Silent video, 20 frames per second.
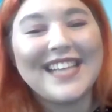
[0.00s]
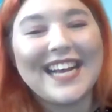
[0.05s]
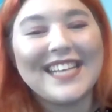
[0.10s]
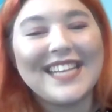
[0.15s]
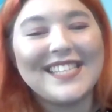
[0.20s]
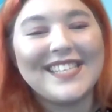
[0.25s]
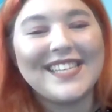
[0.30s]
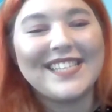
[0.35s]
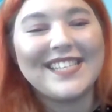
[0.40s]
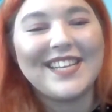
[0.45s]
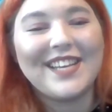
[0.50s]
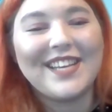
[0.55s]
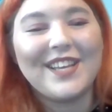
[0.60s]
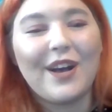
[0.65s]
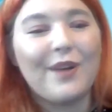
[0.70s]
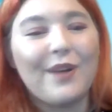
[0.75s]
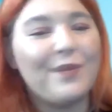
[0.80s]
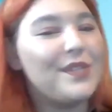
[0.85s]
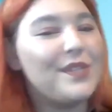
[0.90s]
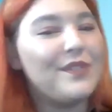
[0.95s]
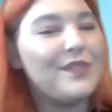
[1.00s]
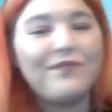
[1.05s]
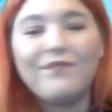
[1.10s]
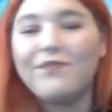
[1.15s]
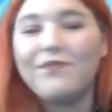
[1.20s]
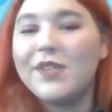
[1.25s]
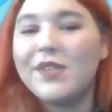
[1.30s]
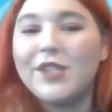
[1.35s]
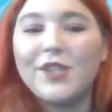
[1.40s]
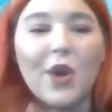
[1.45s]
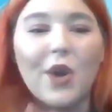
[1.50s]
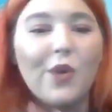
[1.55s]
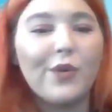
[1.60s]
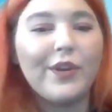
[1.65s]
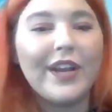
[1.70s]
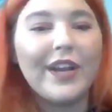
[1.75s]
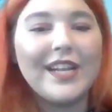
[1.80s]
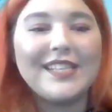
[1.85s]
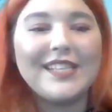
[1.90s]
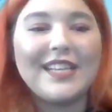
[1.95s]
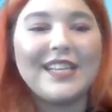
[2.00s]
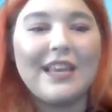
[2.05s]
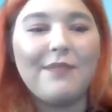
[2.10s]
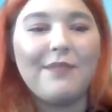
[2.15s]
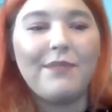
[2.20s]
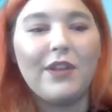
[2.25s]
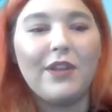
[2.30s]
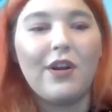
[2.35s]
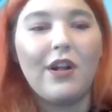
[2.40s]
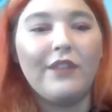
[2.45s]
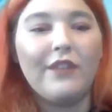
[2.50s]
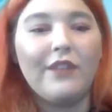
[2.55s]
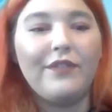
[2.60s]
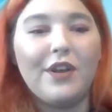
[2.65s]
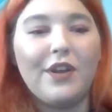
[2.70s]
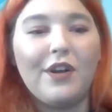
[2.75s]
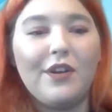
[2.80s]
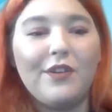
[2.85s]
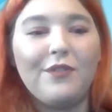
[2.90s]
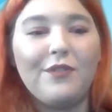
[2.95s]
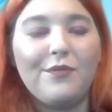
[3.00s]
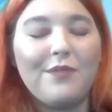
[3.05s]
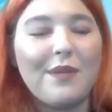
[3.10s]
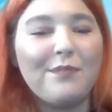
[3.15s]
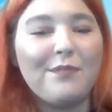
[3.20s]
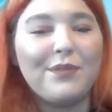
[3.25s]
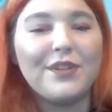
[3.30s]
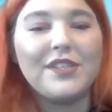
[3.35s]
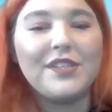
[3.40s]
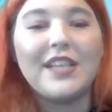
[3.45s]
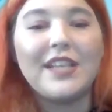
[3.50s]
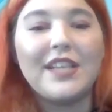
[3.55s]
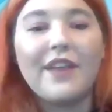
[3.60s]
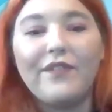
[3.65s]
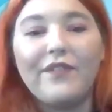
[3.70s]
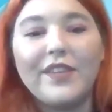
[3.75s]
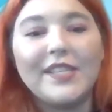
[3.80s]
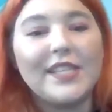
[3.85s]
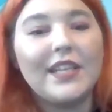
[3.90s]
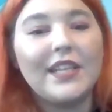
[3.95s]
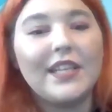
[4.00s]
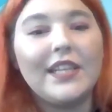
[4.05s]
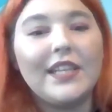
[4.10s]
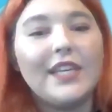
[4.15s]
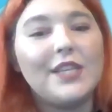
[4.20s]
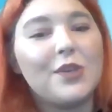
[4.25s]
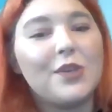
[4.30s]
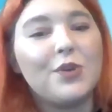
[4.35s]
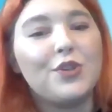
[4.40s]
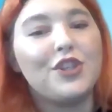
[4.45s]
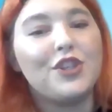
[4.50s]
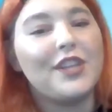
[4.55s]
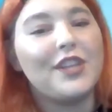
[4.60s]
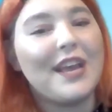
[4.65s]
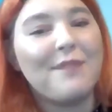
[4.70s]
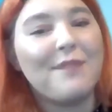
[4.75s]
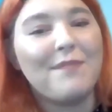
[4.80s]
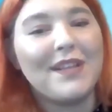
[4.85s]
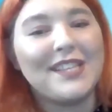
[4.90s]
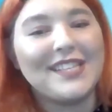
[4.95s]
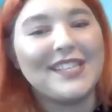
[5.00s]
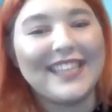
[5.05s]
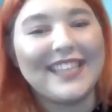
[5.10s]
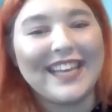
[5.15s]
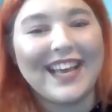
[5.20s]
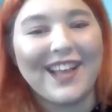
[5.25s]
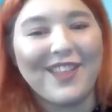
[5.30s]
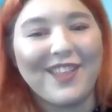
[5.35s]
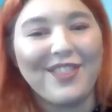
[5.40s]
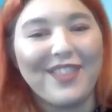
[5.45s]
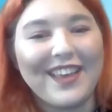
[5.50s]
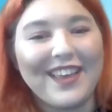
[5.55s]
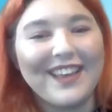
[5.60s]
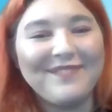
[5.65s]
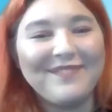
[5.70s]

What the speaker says: day, y'all. It was So great to meet all of y'all. Remember, stay physically, socially, and mentally healthy.